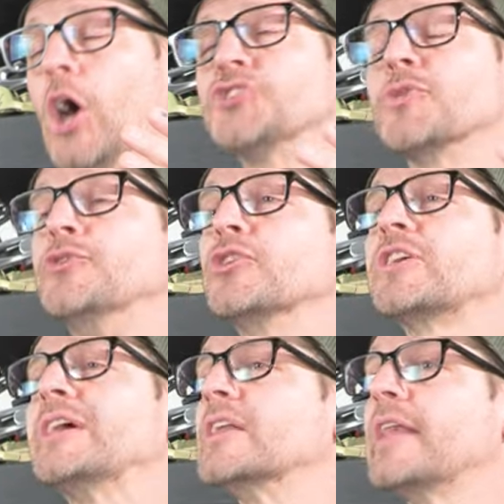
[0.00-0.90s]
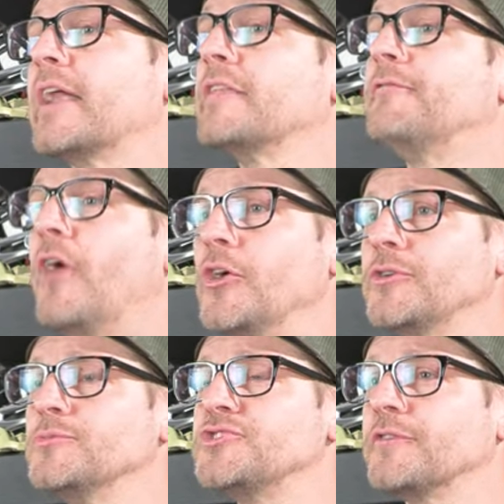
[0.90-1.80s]
Also, when you're looking at a lot of the
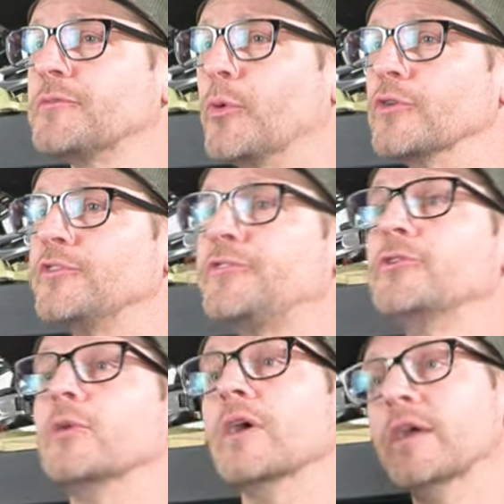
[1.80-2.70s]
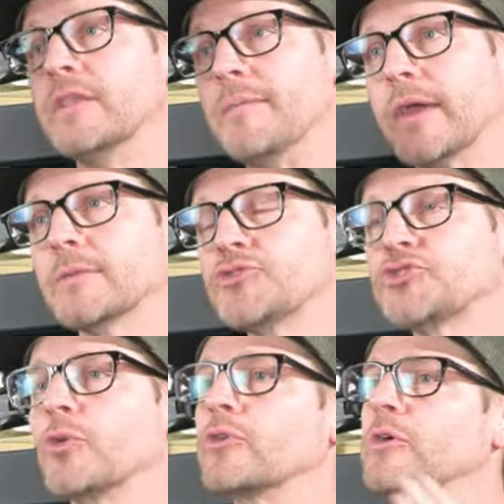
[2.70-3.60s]
volume shift boards too, they make them
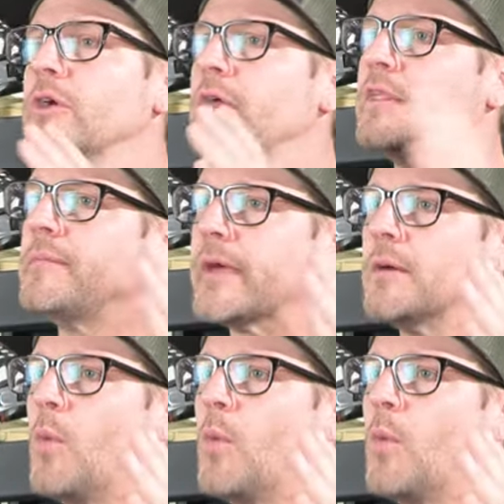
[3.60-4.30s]
shorter, they make